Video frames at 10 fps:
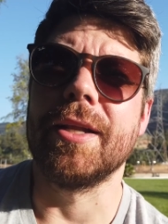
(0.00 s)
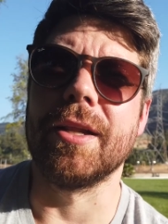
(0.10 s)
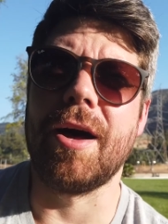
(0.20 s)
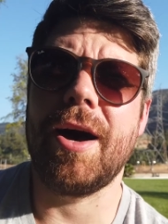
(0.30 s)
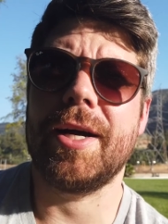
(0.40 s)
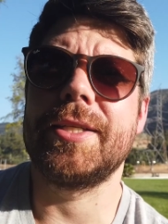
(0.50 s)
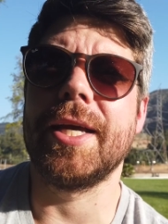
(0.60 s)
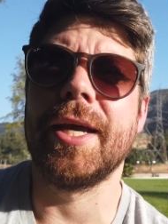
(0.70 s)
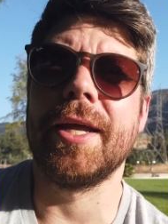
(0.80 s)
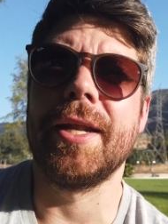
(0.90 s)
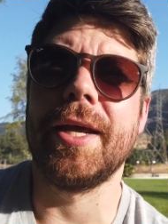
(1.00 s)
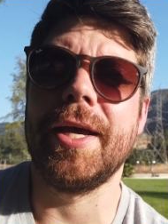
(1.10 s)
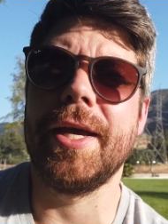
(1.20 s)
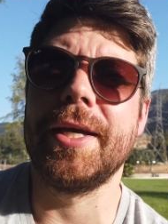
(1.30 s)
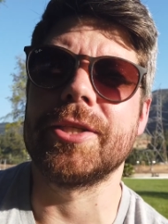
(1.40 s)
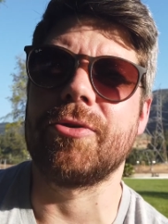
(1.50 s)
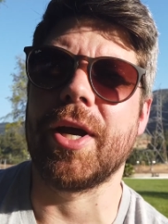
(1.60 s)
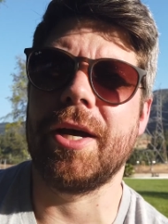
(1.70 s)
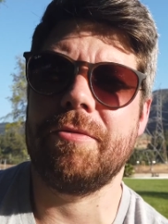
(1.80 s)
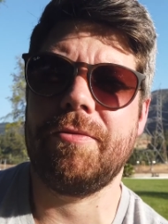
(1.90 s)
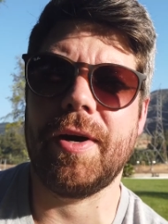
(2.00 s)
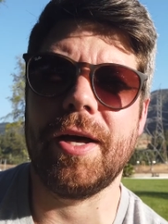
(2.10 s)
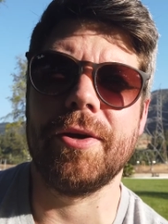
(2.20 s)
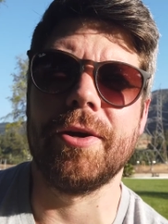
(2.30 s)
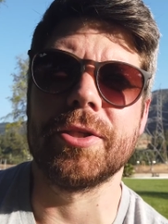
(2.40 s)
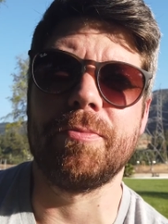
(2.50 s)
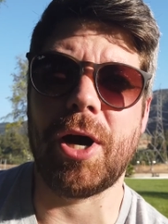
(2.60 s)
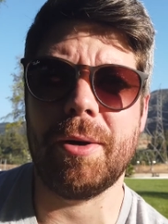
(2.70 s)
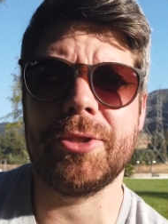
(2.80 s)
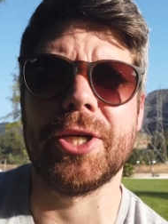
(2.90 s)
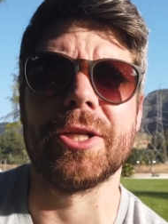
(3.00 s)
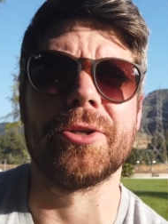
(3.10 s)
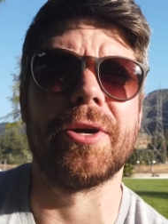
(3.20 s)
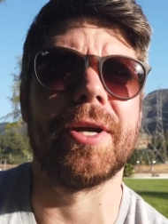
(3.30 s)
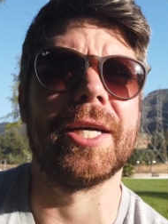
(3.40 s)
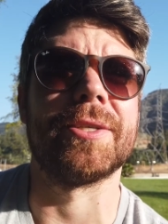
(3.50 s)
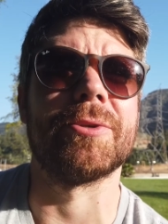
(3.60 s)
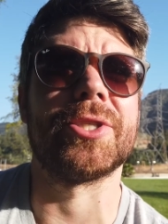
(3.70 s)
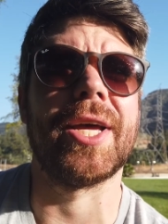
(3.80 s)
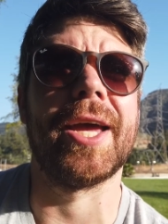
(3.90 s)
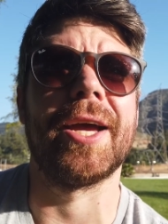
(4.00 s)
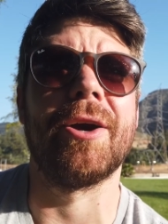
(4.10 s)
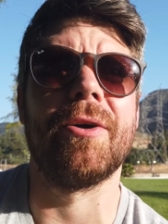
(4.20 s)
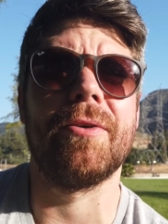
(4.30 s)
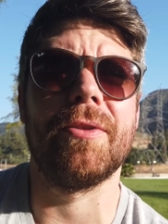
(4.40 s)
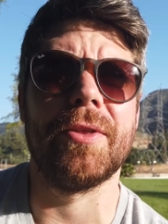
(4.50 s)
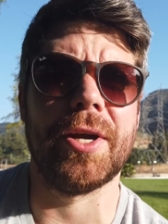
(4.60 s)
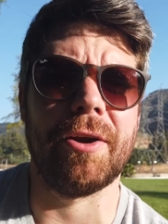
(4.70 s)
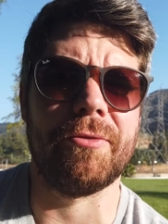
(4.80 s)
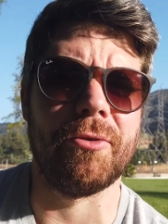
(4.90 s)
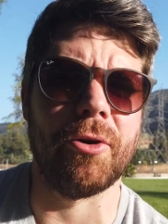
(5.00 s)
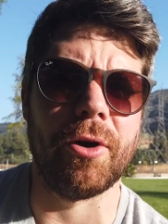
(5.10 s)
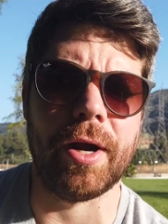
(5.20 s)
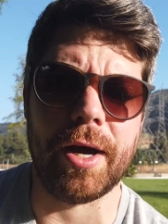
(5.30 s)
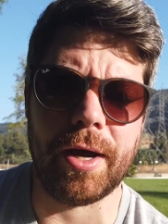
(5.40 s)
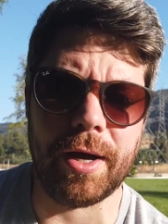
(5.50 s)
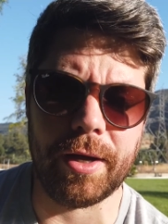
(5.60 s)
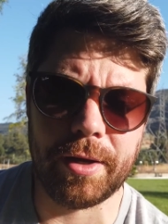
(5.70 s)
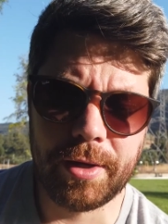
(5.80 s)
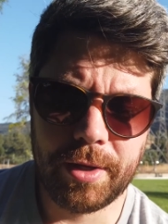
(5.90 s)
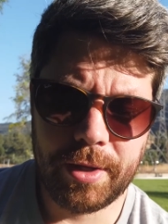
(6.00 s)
locked in his grandfather's bomb shelter as he was staying there for uh,